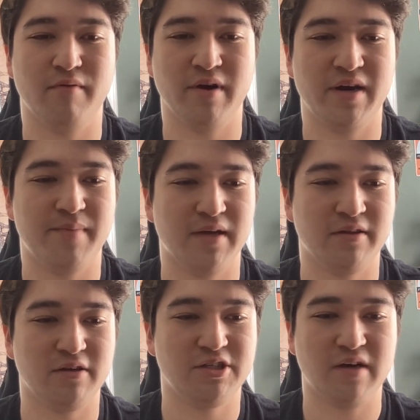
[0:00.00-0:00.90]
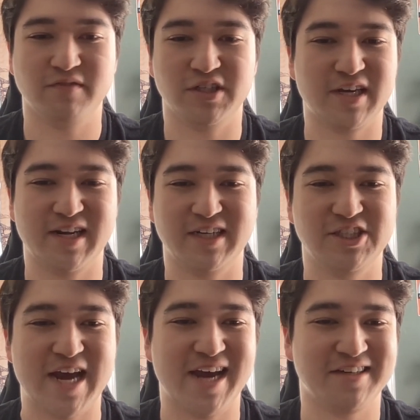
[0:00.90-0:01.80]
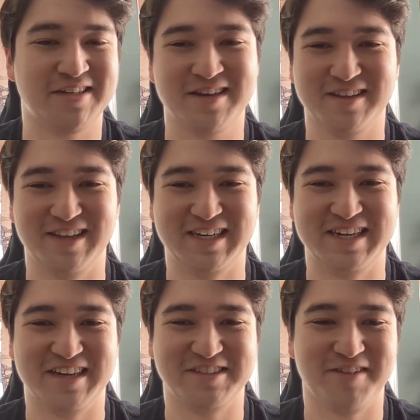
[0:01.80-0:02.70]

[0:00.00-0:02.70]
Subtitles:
worry about their stuff just getting jacked like next